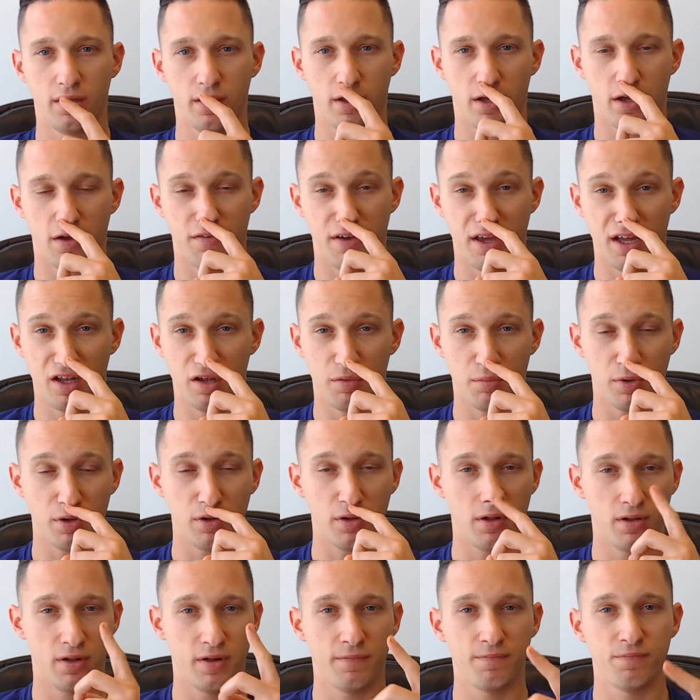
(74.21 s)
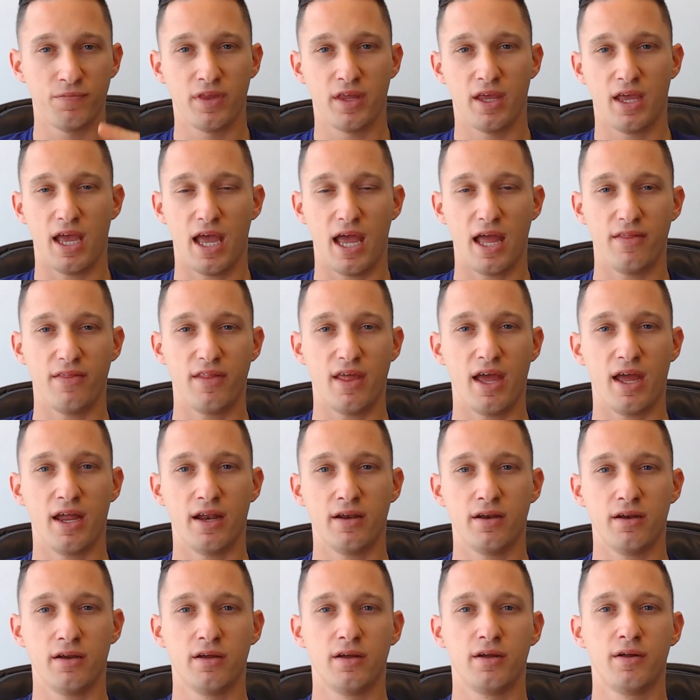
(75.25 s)
available, and
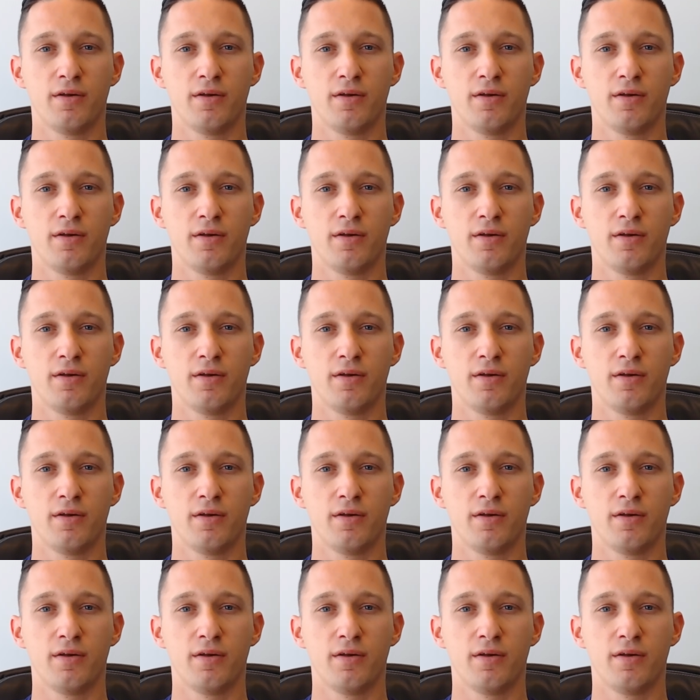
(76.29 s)
then